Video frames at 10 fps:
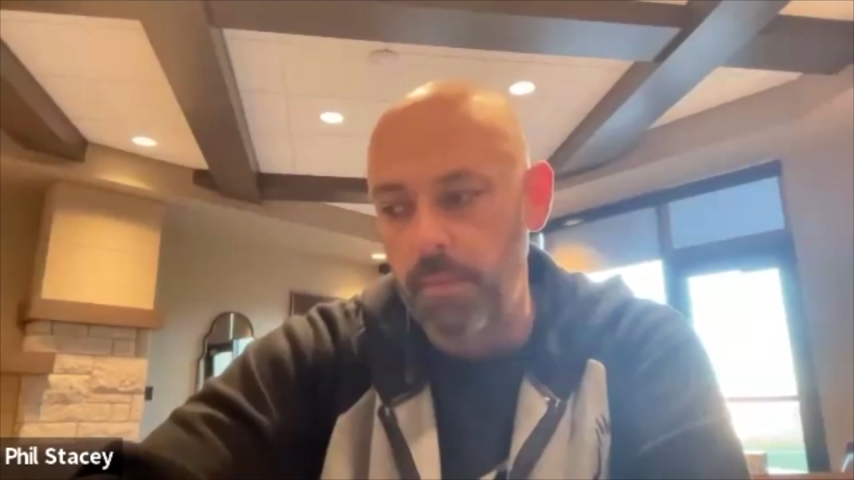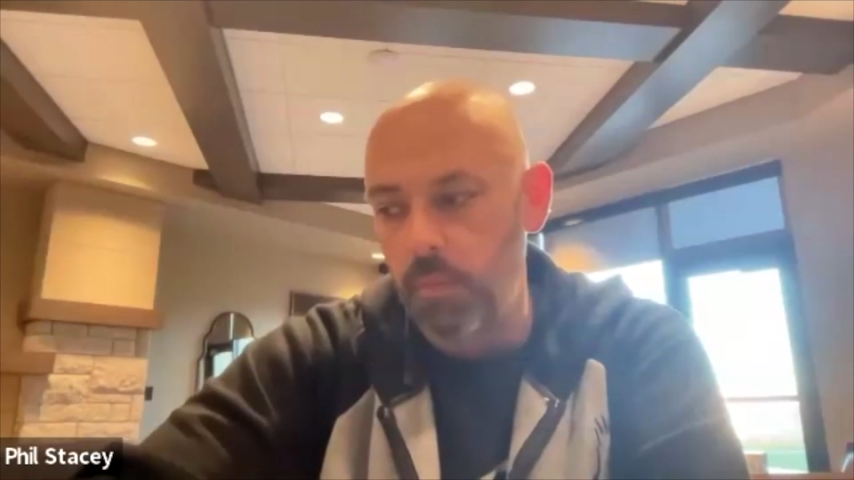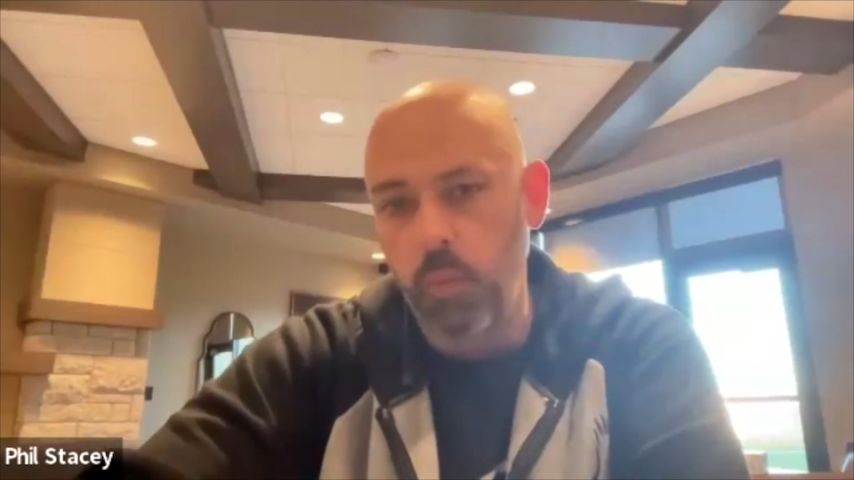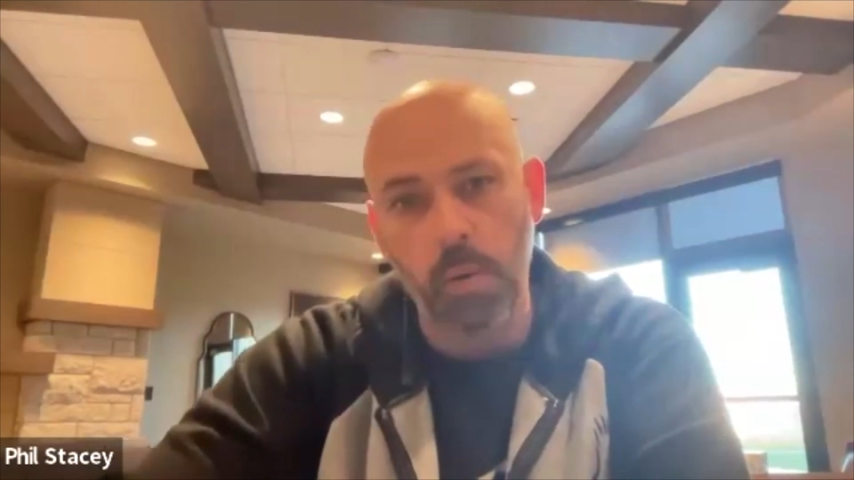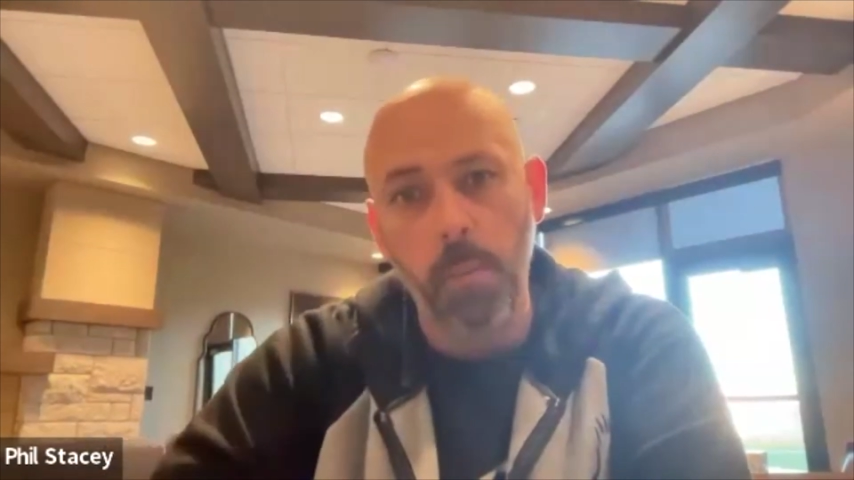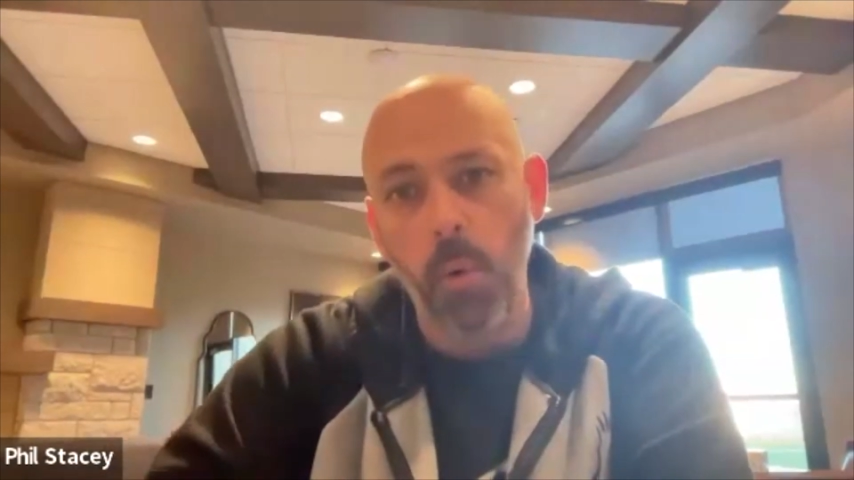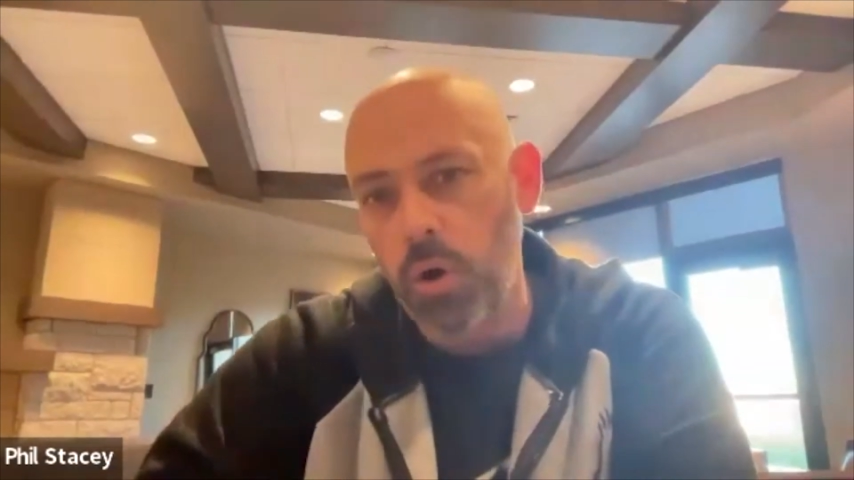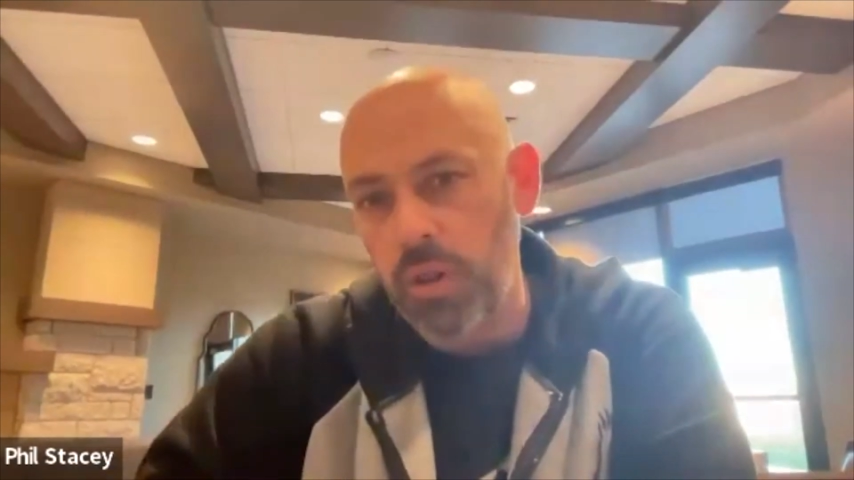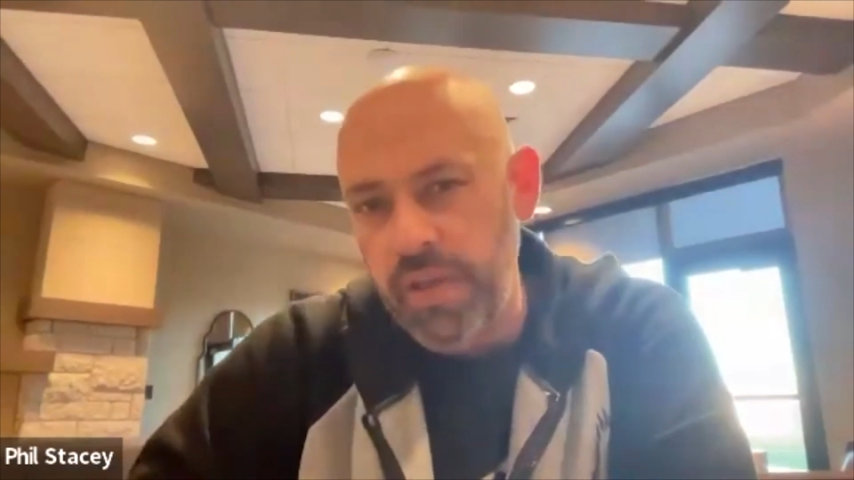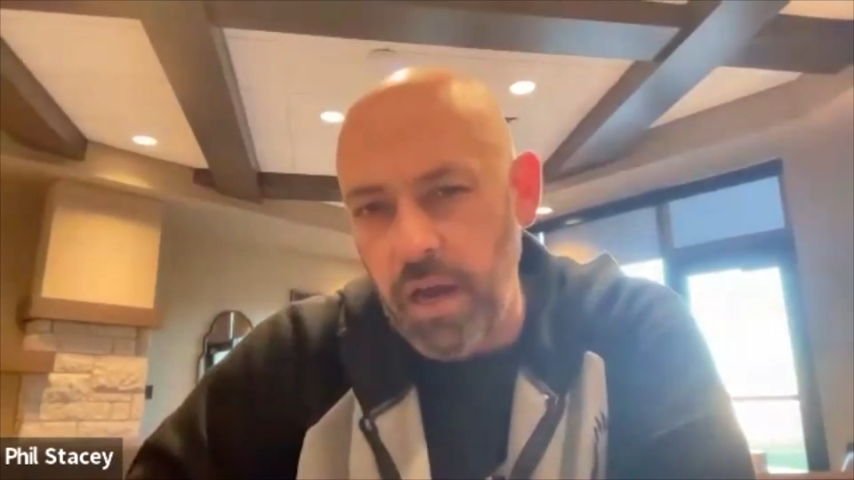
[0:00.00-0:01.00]
were
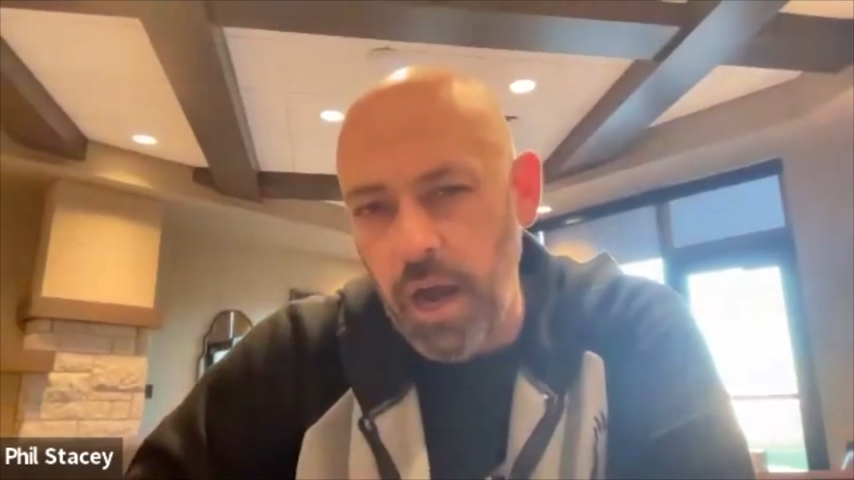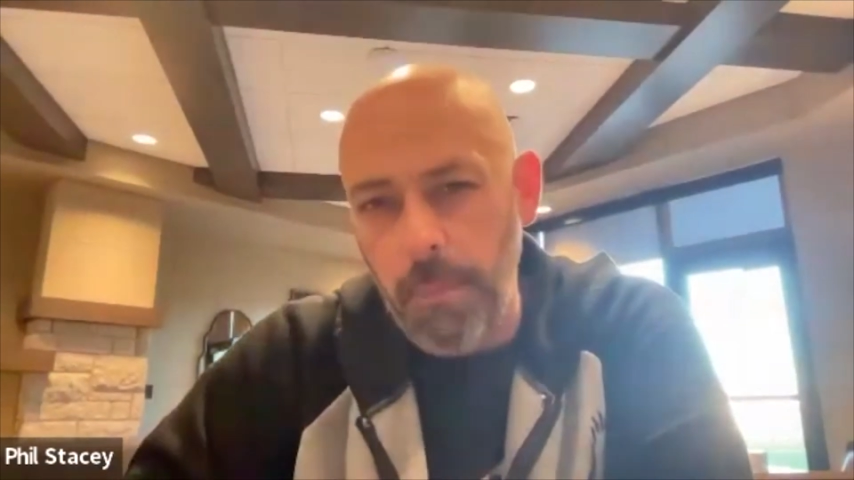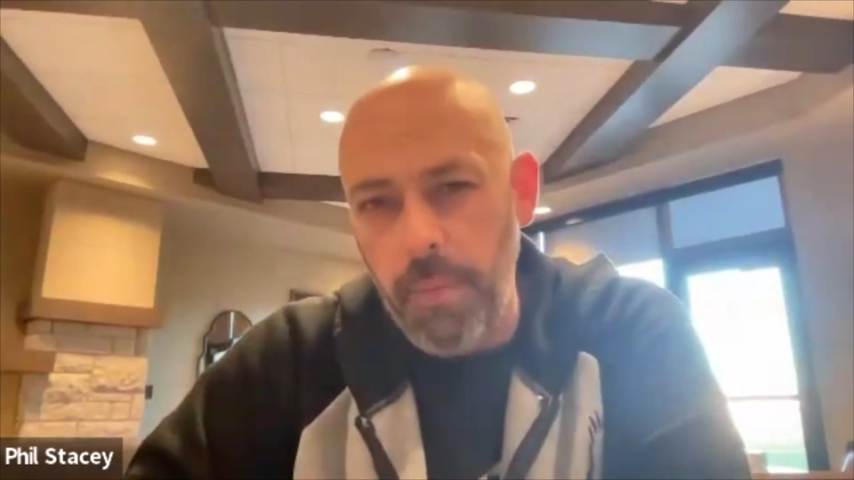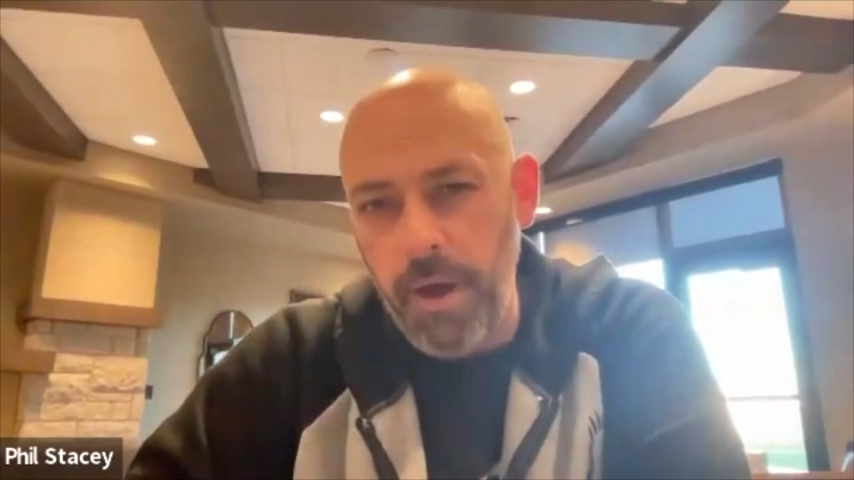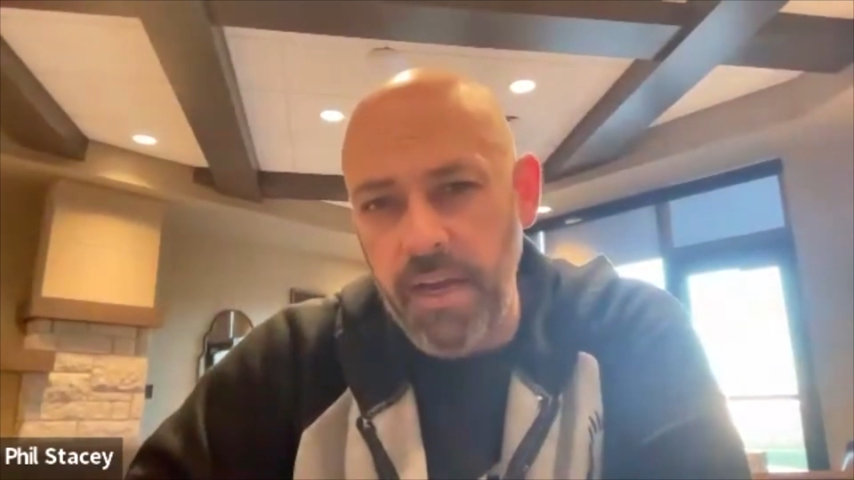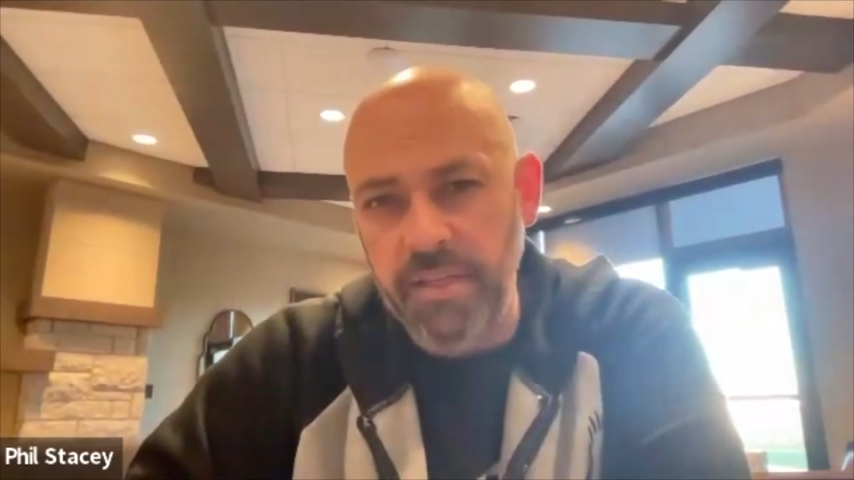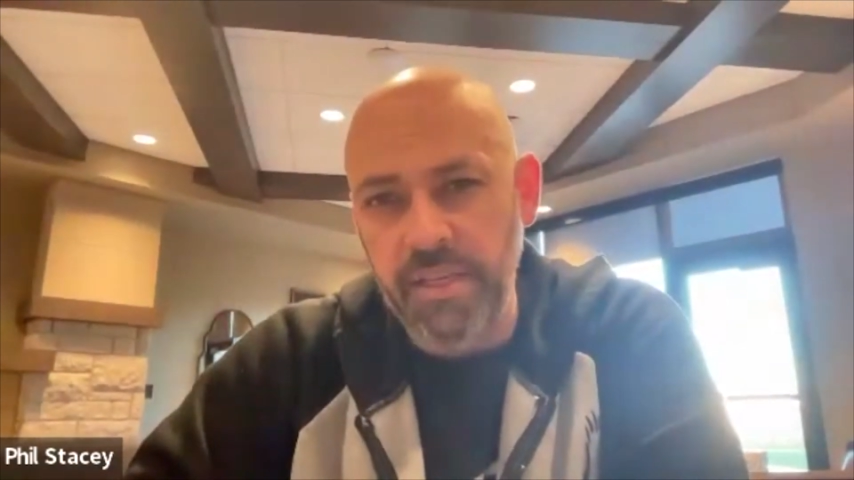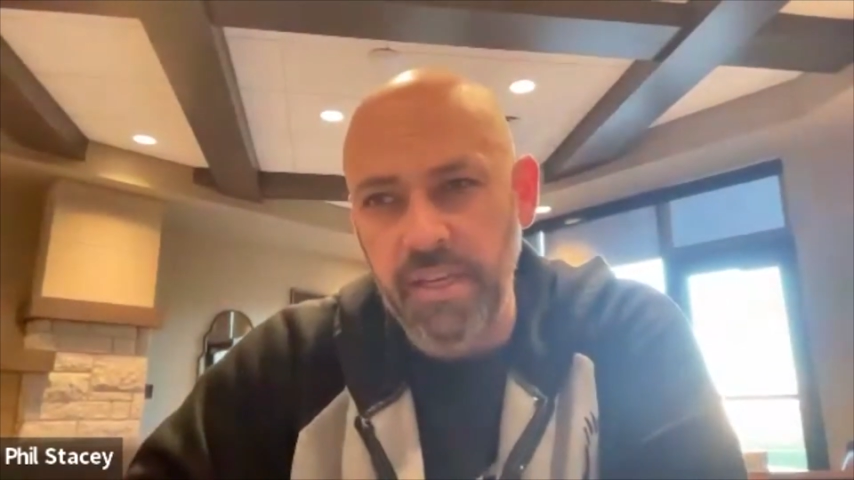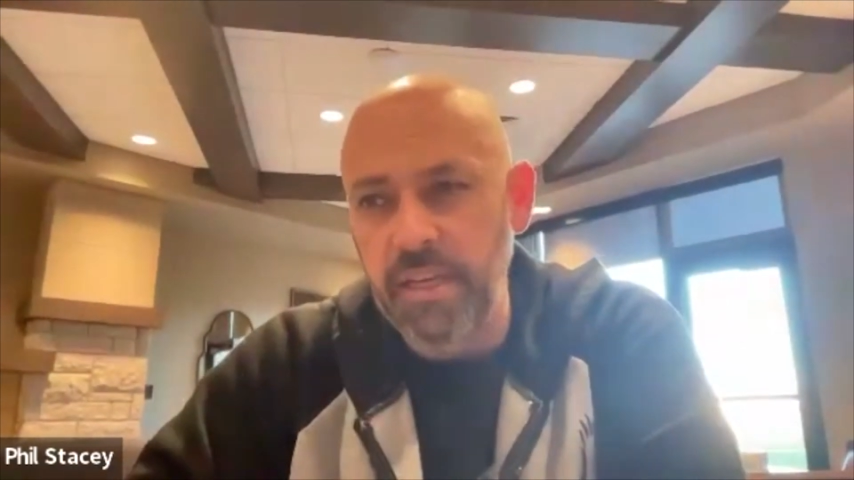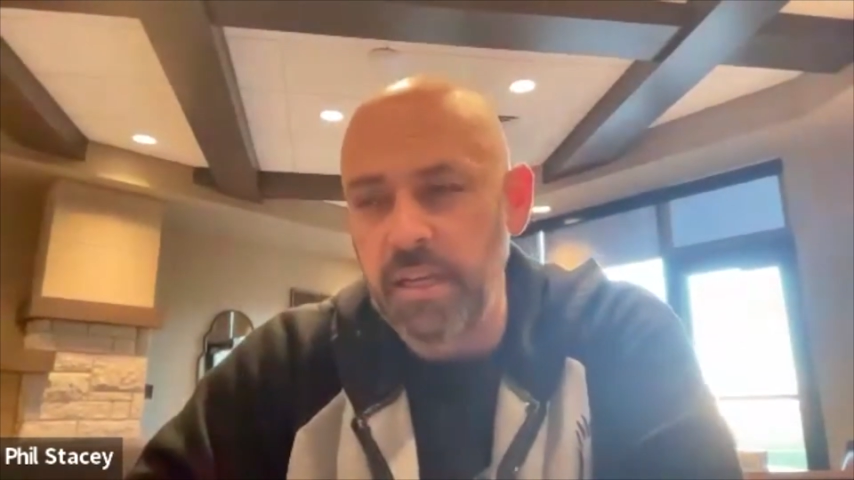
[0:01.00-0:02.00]
morally
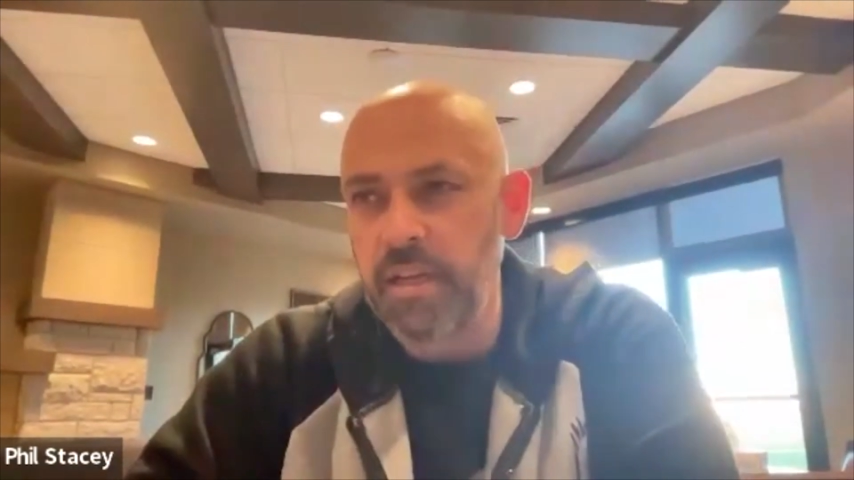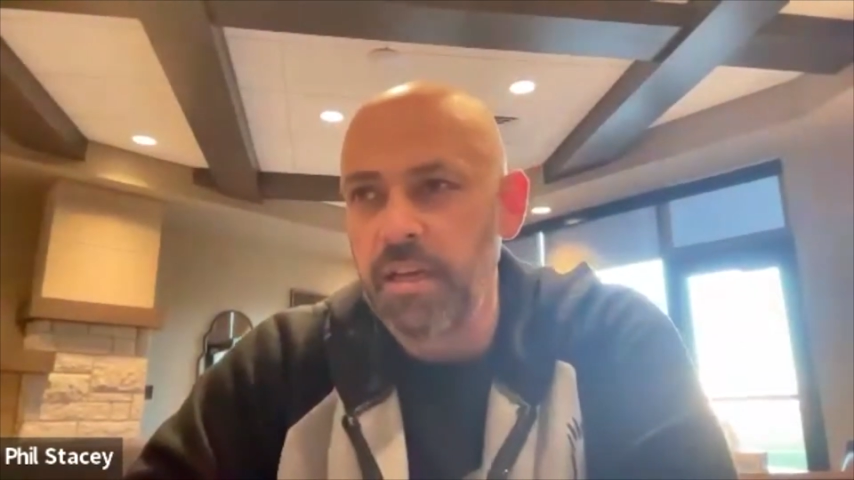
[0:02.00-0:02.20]
compromising.